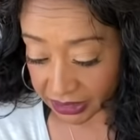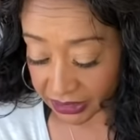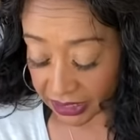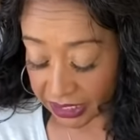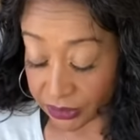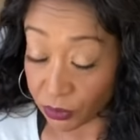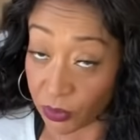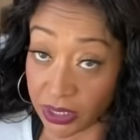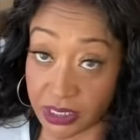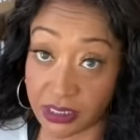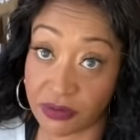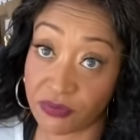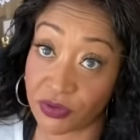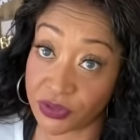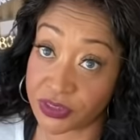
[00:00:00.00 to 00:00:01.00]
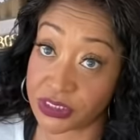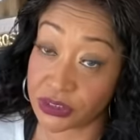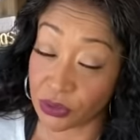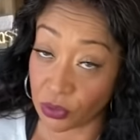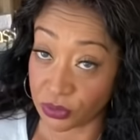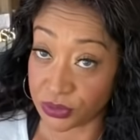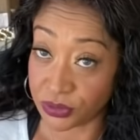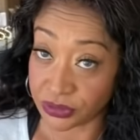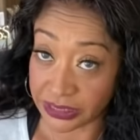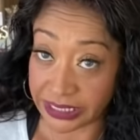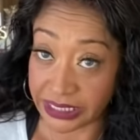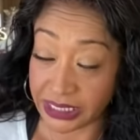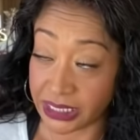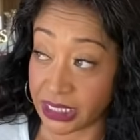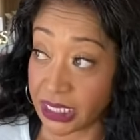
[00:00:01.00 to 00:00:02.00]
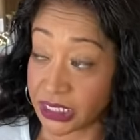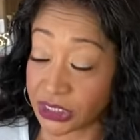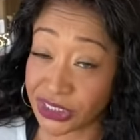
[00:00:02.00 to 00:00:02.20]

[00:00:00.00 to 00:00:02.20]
in line waiting for this older lady.